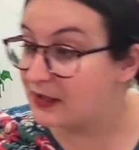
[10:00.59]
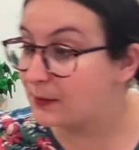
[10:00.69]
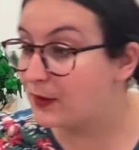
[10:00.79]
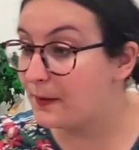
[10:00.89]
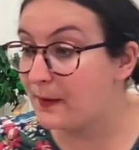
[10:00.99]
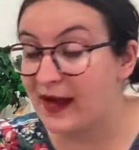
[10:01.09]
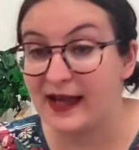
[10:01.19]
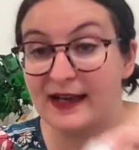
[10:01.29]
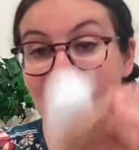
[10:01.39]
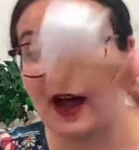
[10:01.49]
put
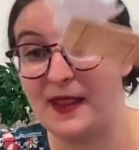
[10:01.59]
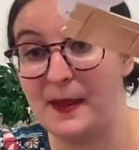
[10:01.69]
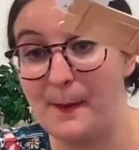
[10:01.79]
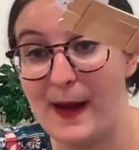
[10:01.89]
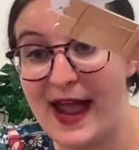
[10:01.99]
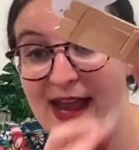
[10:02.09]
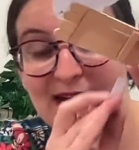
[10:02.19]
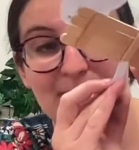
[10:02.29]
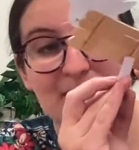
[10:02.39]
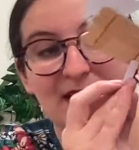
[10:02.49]
mine on the back.
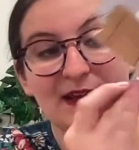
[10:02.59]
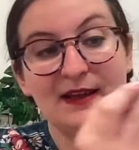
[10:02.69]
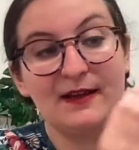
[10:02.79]
I'm gonna